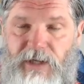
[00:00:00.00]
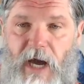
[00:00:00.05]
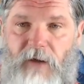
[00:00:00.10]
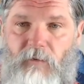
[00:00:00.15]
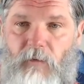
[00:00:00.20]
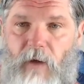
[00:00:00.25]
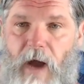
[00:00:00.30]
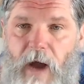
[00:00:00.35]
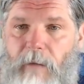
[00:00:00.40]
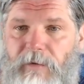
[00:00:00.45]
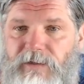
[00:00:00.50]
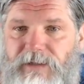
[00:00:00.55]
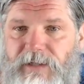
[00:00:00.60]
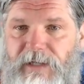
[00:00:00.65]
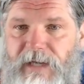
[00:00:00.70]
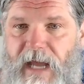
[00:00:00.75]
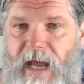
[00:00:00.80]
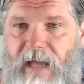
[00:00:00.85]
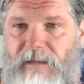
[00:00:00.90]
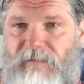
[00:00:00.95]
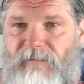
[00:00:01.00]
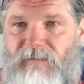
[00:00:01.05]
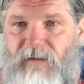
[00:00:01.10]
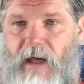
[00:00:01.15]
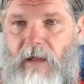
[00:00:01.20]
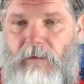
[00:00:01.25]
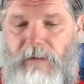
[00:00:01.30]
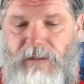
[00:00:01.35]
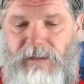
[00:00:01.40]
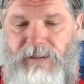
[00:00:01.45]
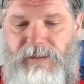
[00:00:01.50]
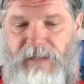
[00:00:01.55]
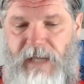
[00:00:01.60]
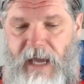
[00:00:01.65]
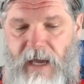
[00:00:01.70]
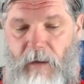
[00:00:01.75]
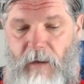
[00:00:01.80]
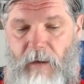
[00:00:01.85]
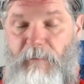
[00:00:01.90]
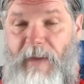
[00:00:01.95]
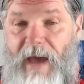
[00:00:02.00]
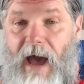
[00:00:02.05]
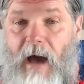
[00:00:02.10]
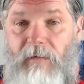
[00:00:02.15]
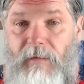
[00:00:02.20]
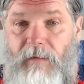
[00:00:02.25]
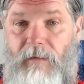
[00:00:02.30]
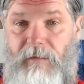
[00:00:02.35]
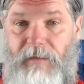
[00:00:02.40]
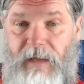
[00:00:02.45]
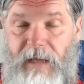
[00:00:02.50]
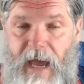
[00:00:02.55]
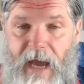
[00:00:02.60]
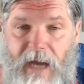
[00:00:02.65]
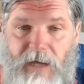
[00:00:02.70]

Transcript: John Robertson had the following to say about the